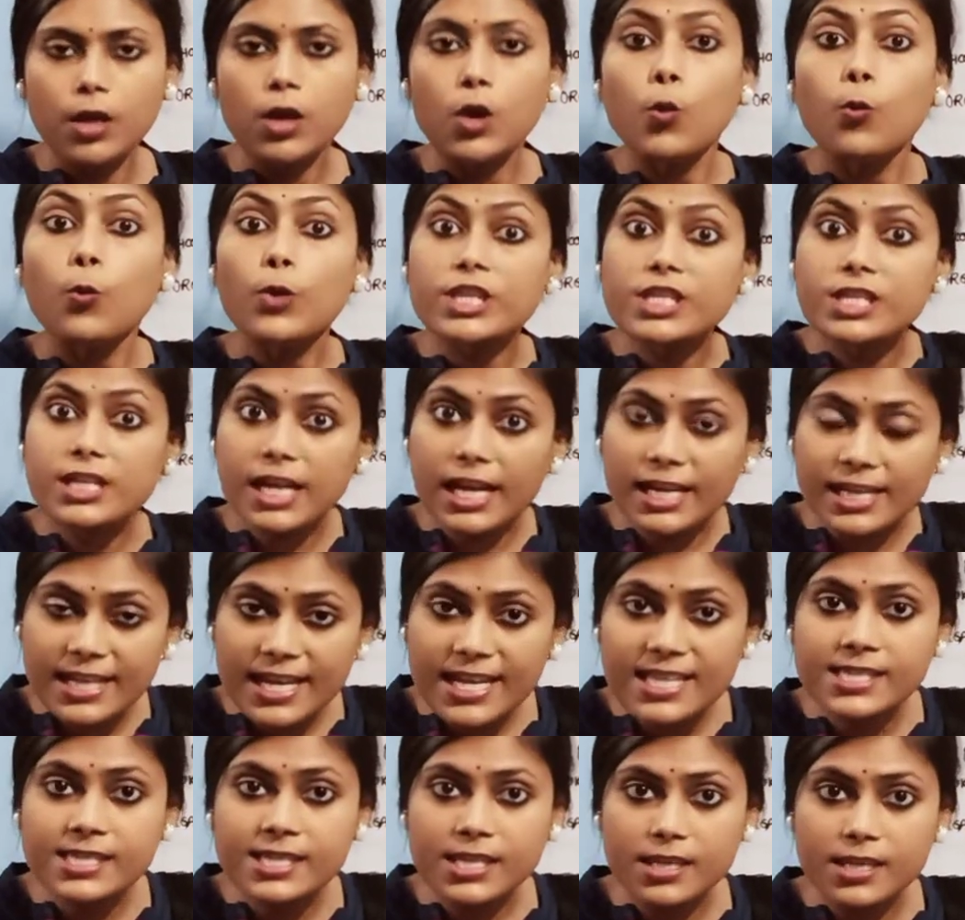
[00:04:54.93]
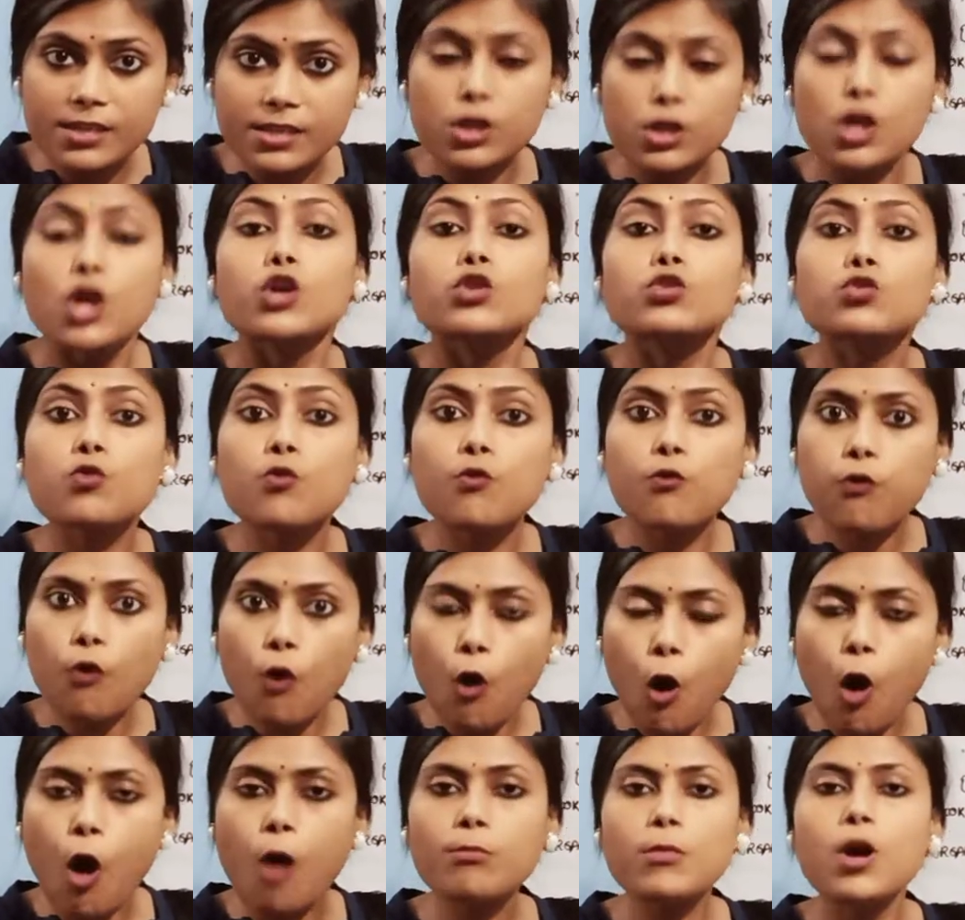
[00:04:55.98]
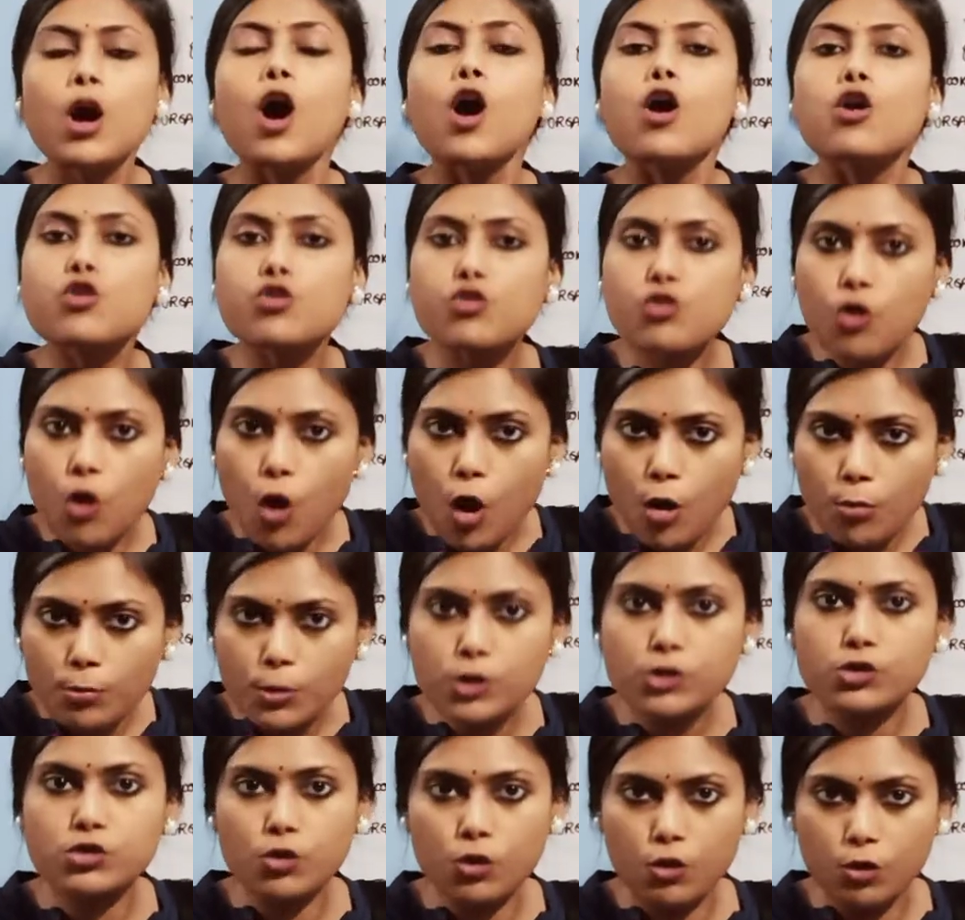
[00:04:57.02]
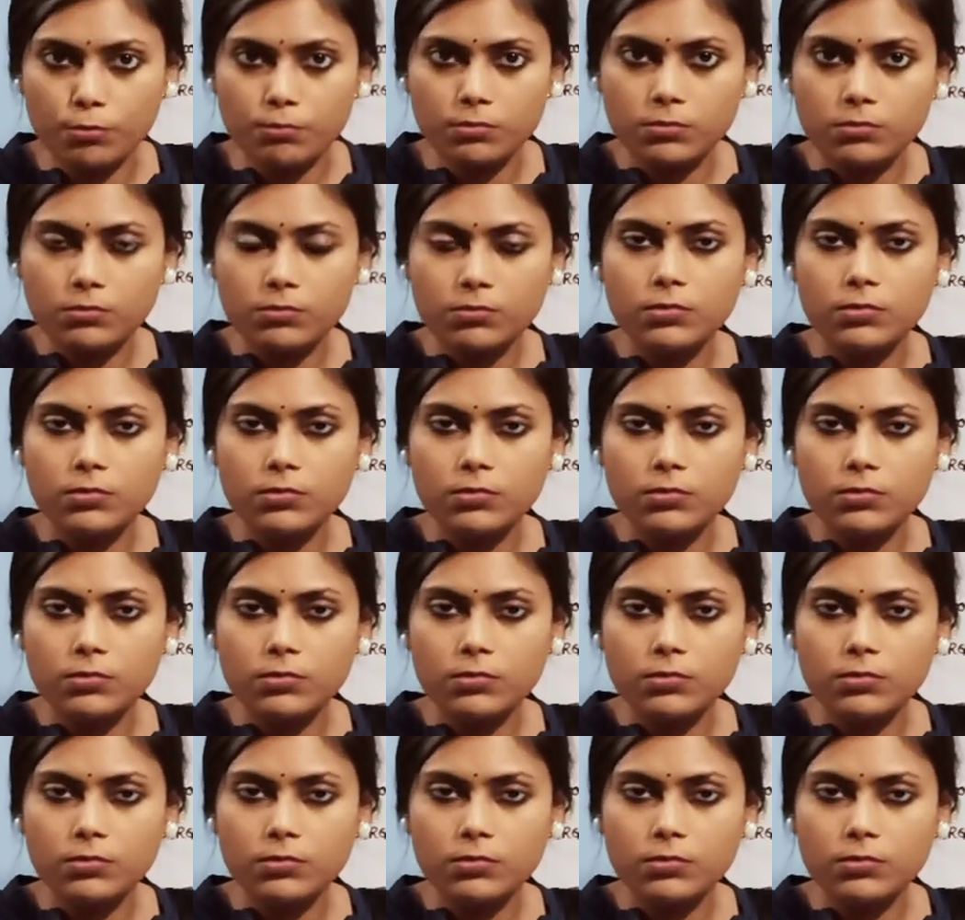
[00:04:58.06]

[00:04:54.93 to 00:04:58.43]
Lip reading: which condenses to form chromosome.